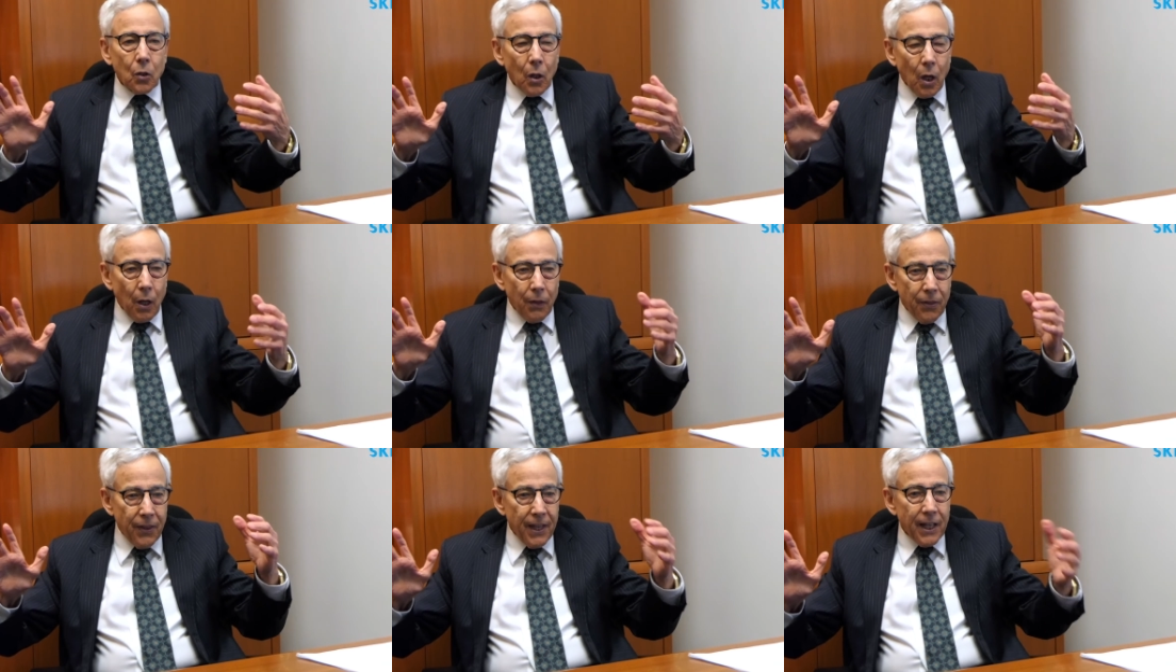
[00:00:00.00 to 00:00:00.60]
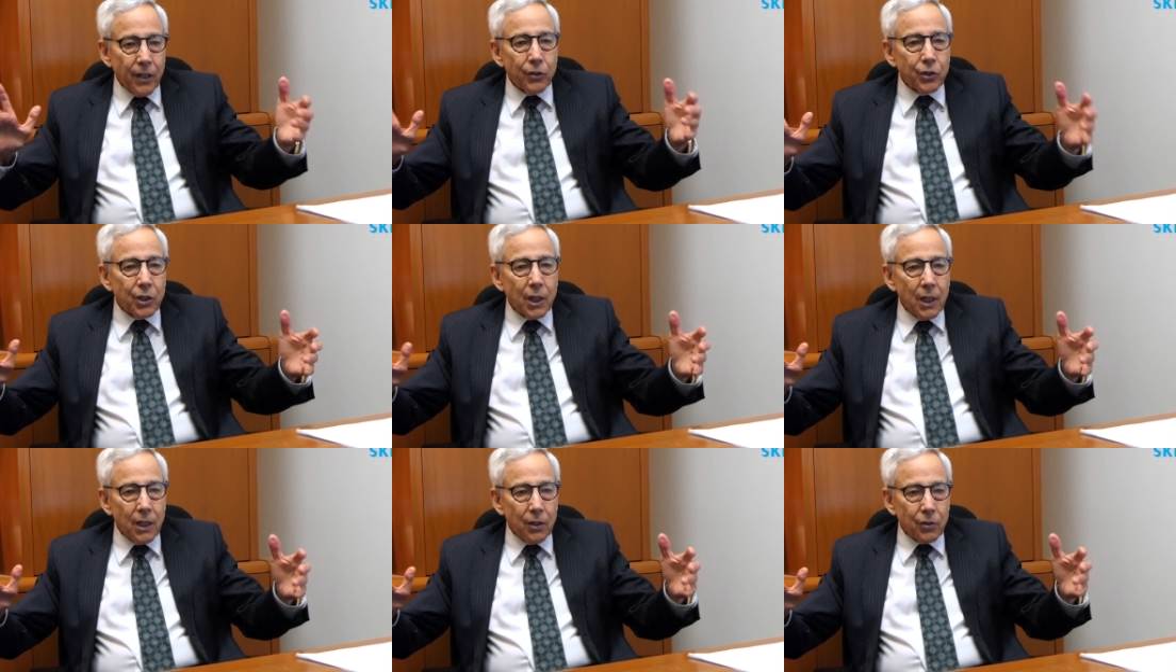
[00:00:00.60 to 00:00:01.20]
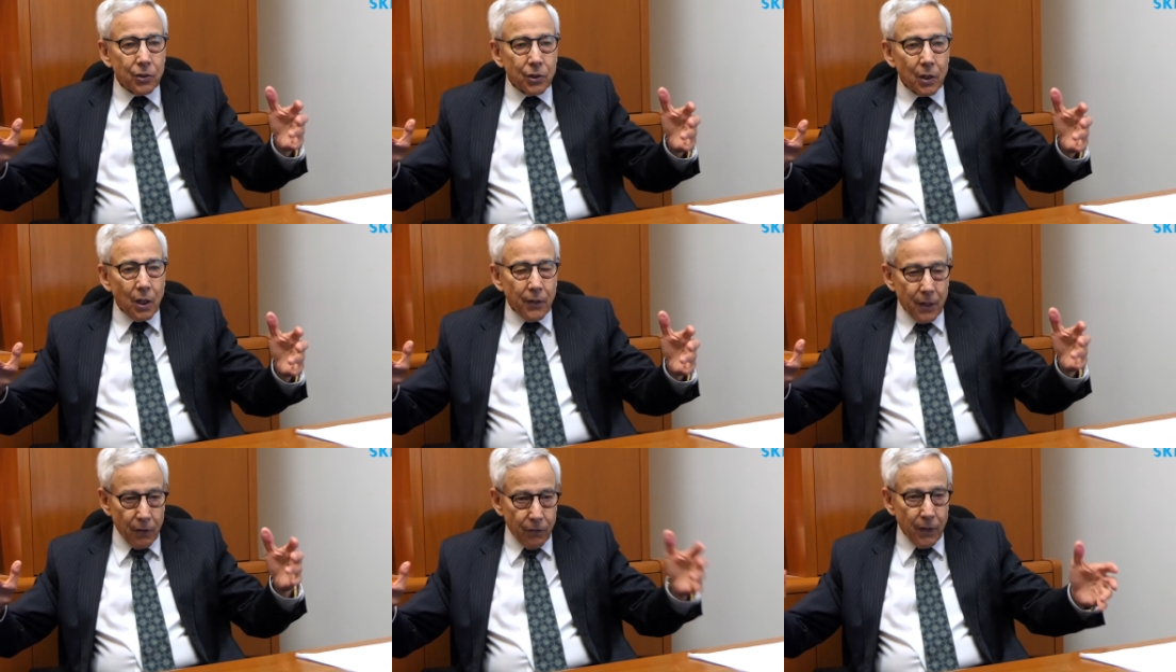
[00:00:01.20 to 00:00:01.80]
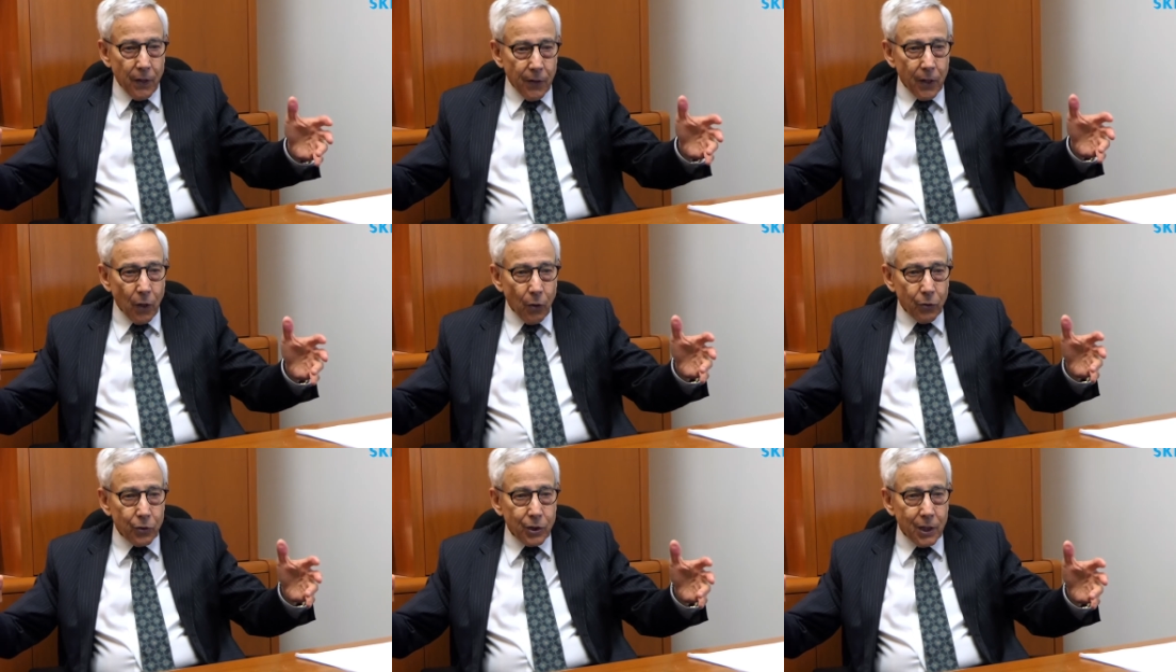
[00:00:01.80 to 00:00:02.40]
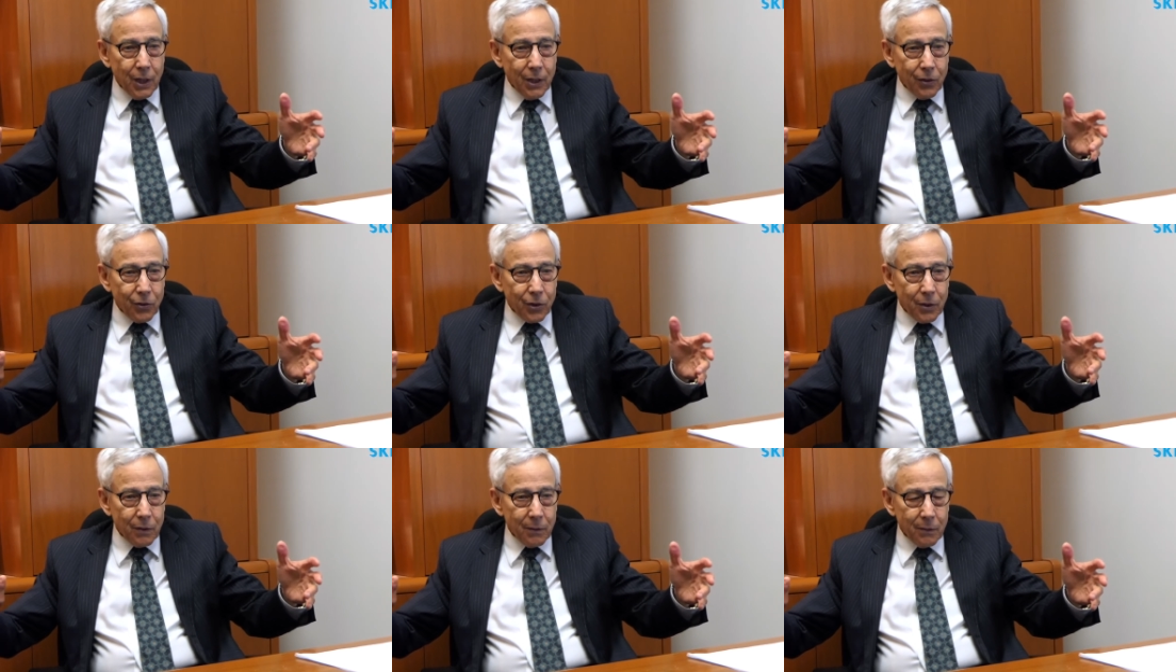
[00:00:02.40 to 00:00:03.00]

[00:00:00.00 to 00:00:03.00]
on their skis, on their very own skis.